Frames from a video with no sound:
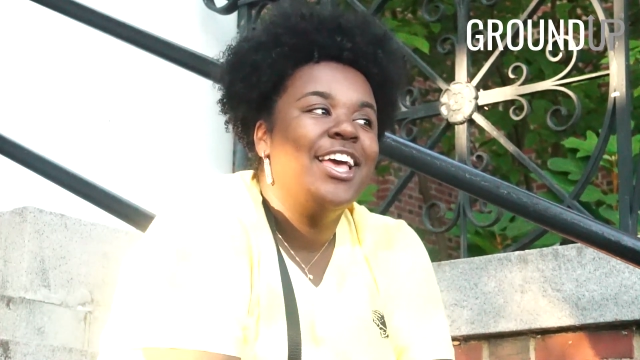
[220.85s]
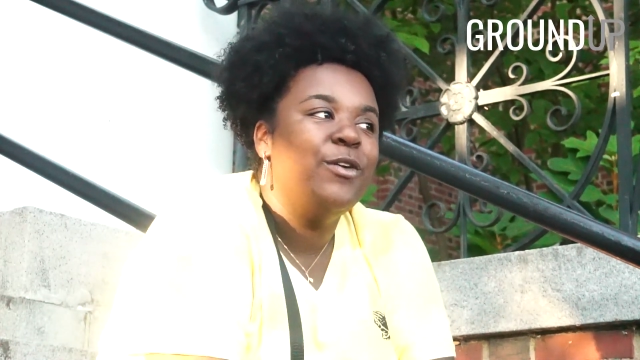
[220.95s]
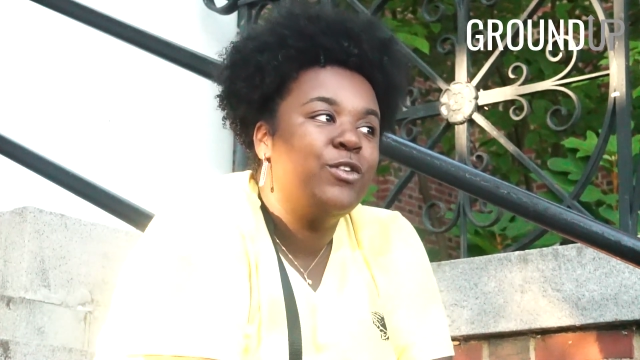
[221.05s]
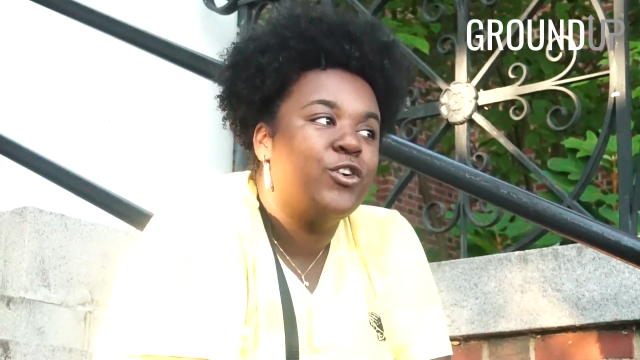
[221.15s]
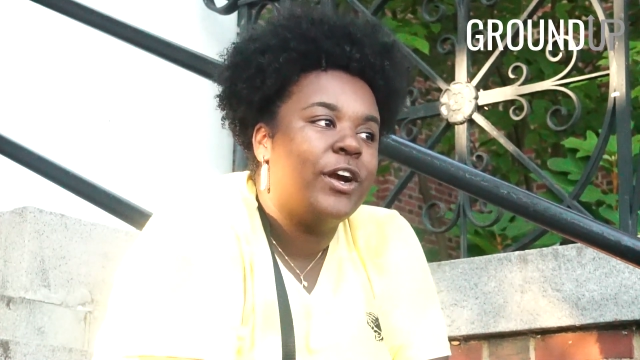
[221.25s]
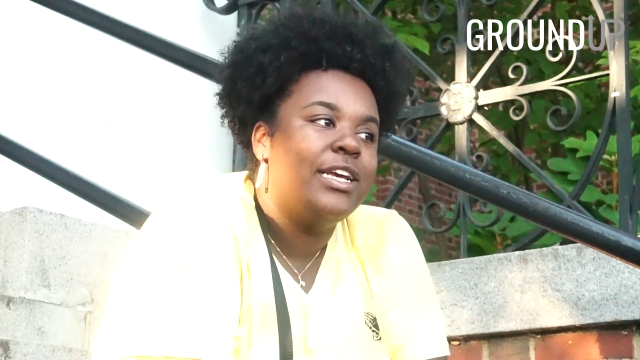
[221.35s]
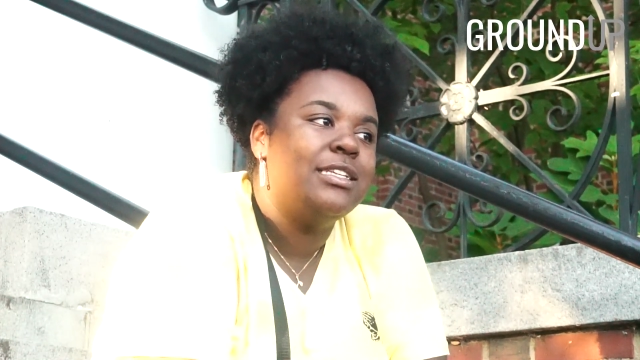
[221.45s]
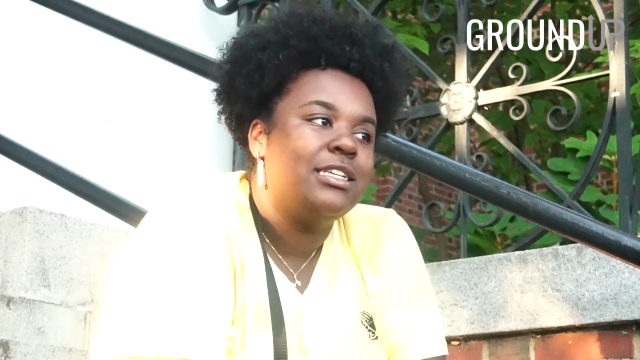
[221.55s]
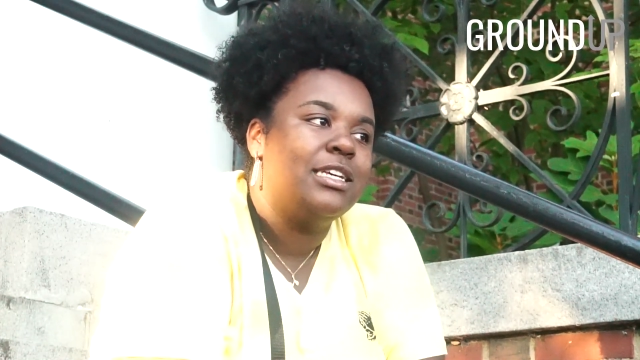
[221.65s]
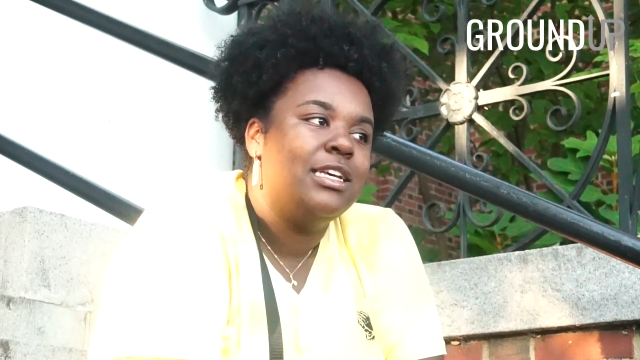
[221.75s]
It was
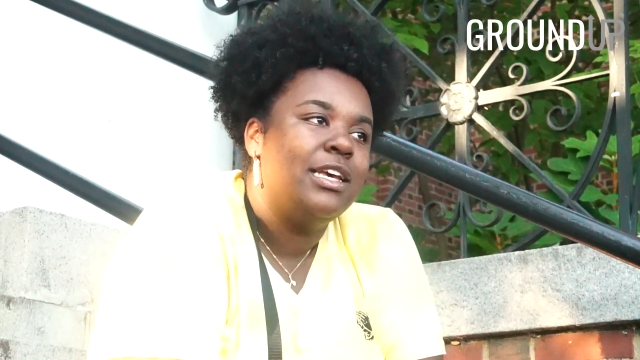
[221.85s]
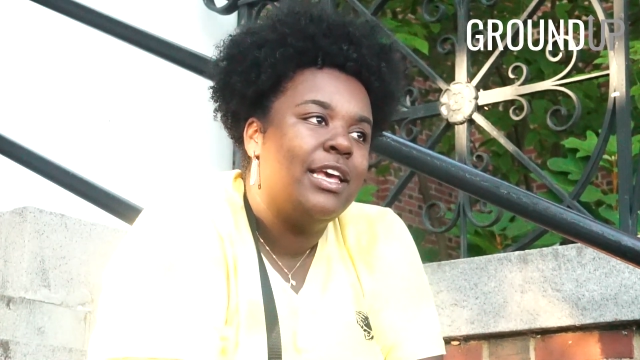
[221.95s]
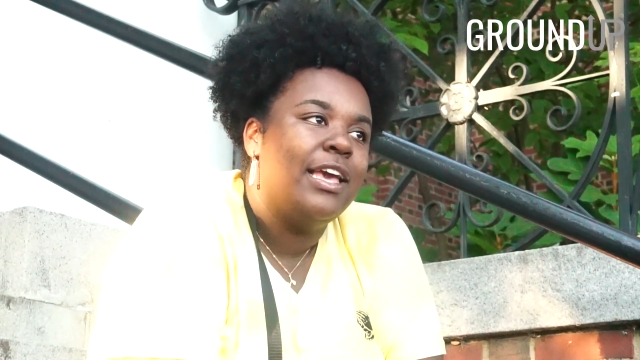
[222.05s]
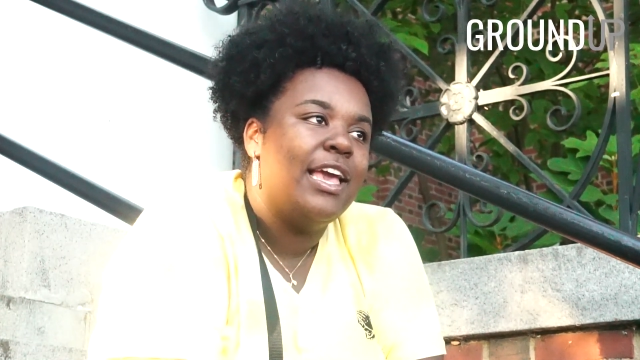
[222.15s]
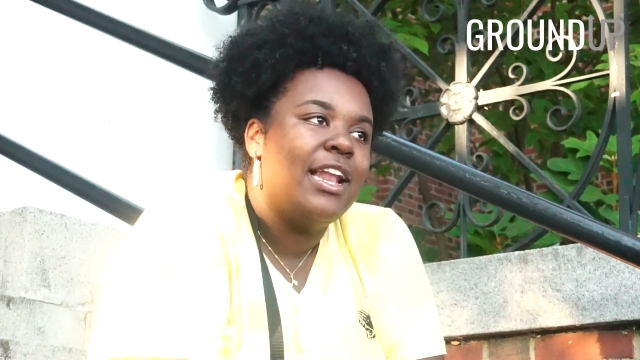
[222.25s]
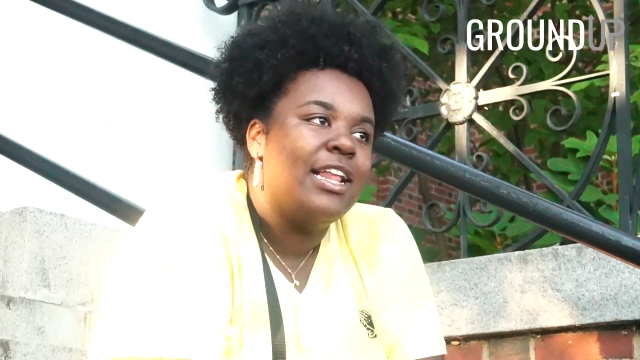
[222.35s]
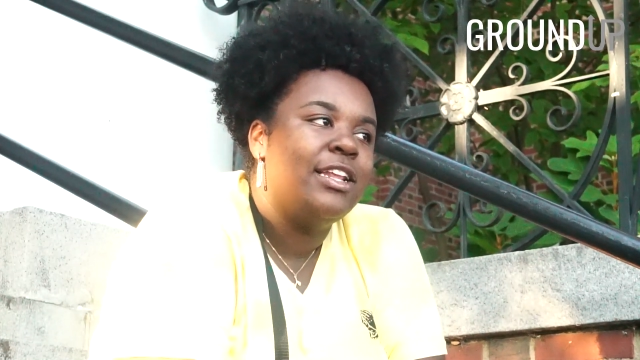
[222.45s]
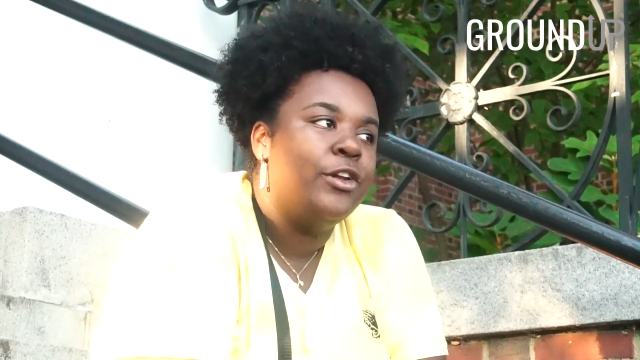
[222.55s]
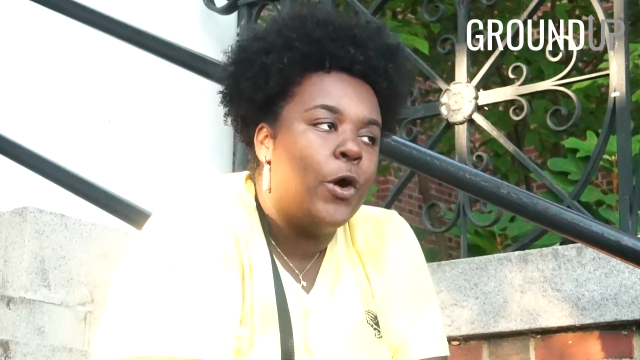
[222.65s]
crazy, and I didn't